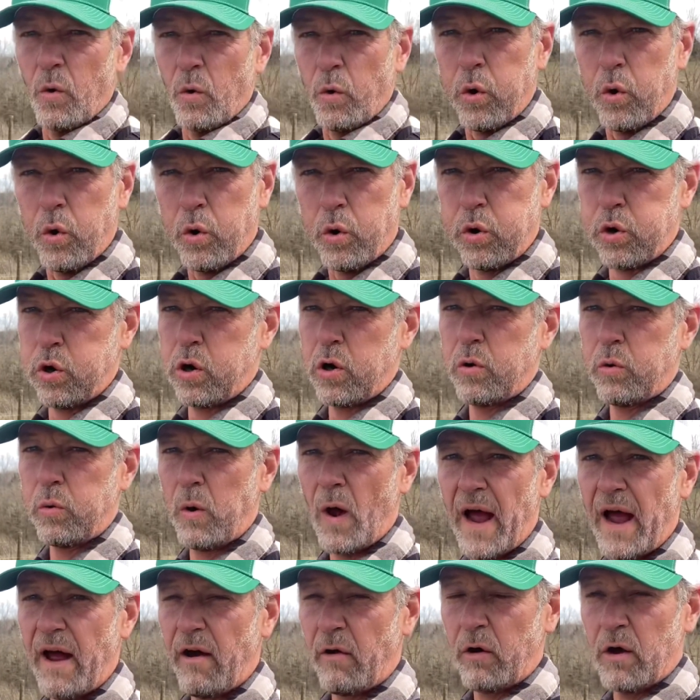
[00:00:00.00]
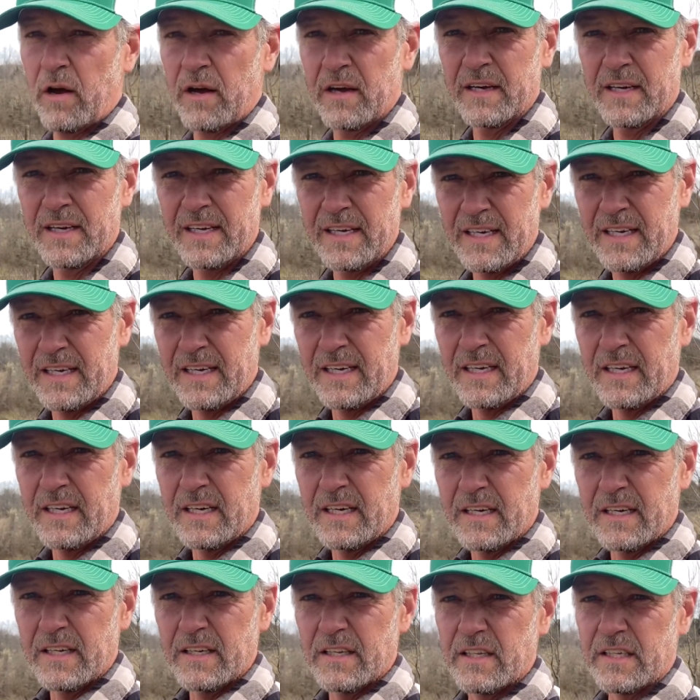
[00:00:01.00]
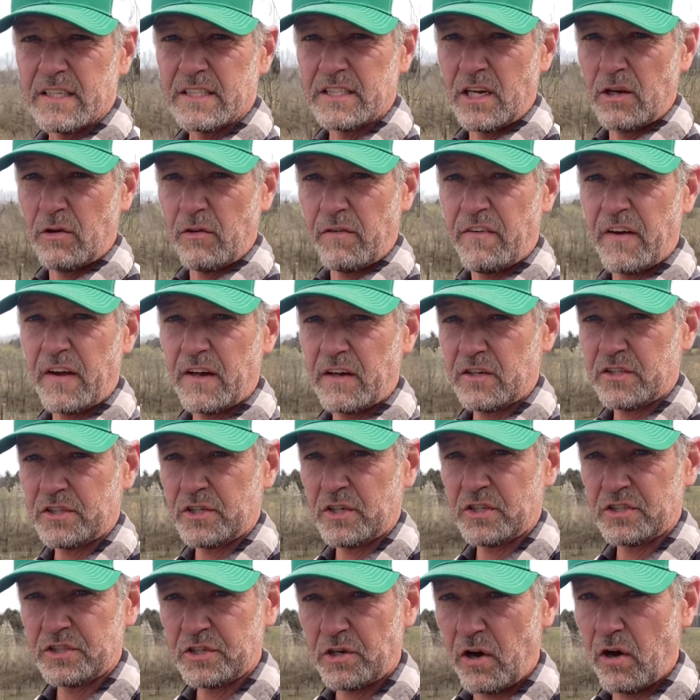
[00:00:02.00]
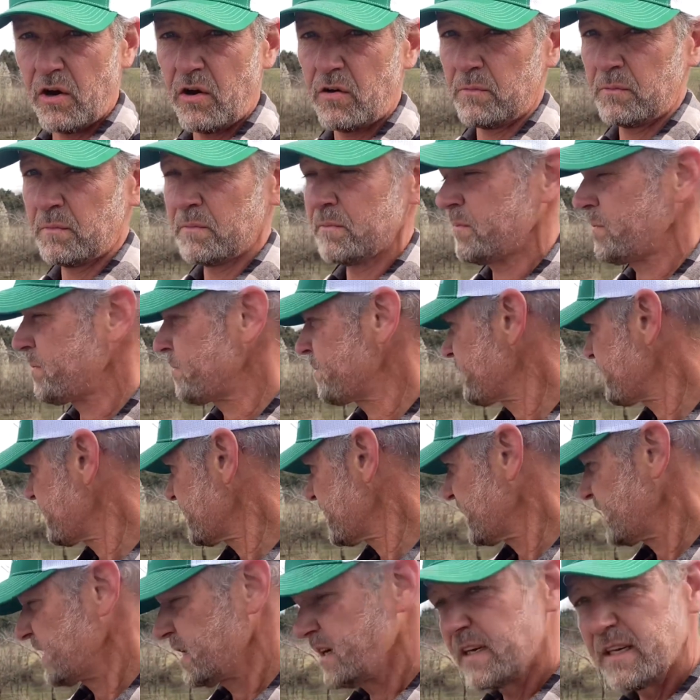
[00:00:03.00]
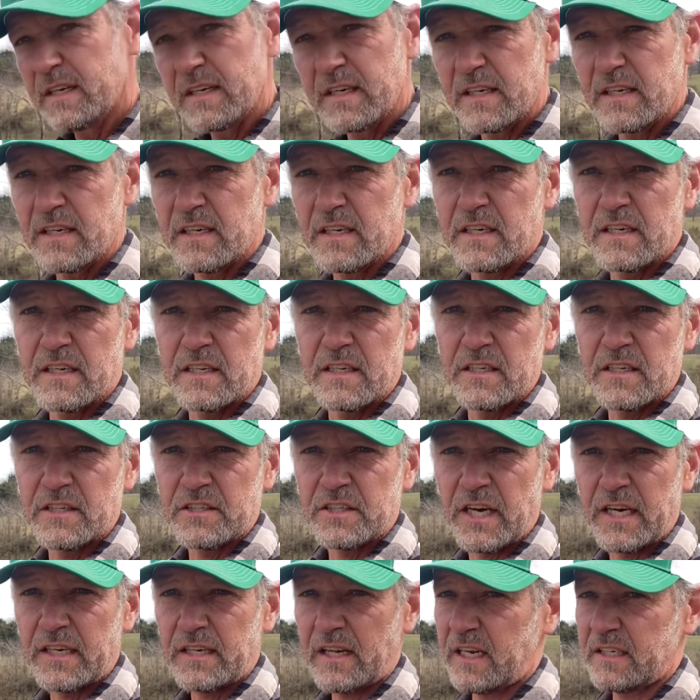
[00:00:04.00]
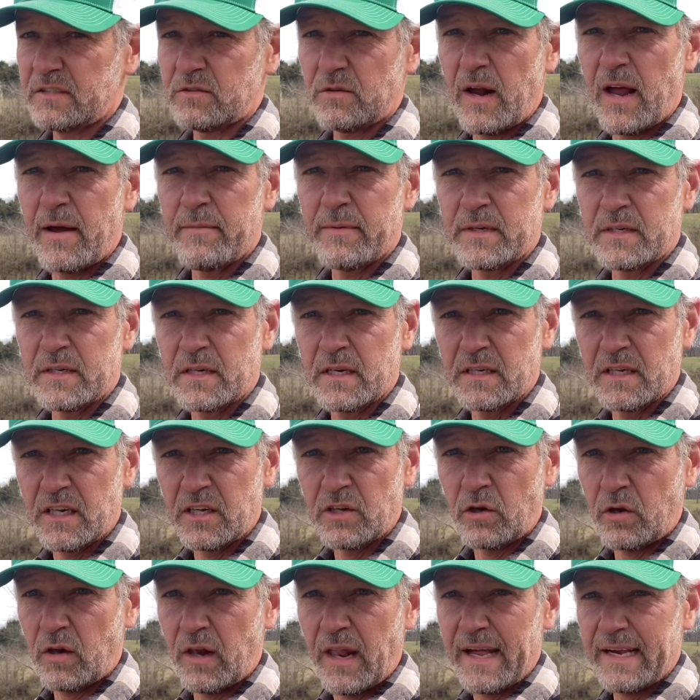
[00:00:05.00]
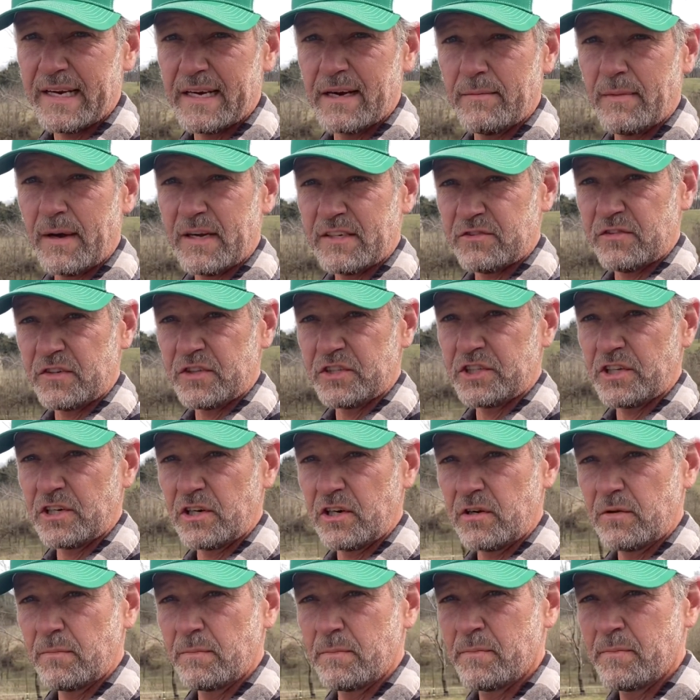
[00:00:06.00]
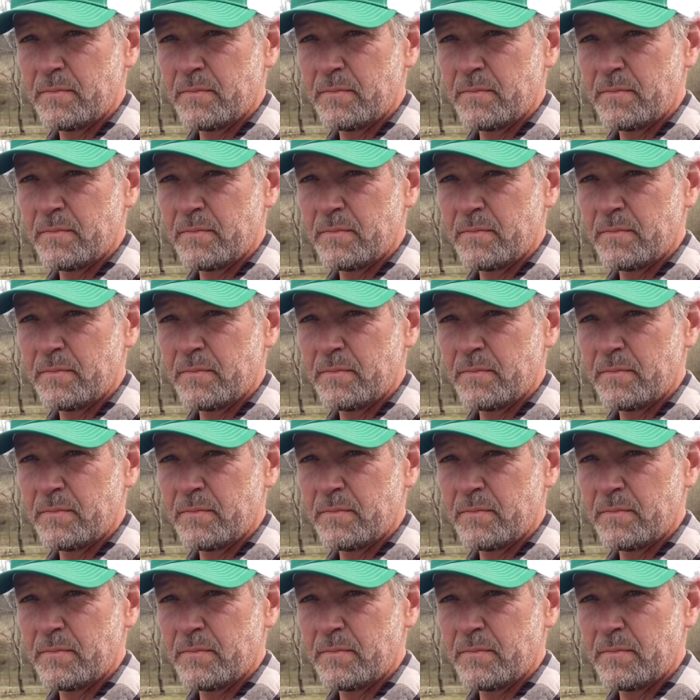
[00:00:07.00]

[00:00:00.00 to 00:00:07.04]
Oh, wow, these little fellas are strong. This ain't like grabbing a little lamb, that's for sure.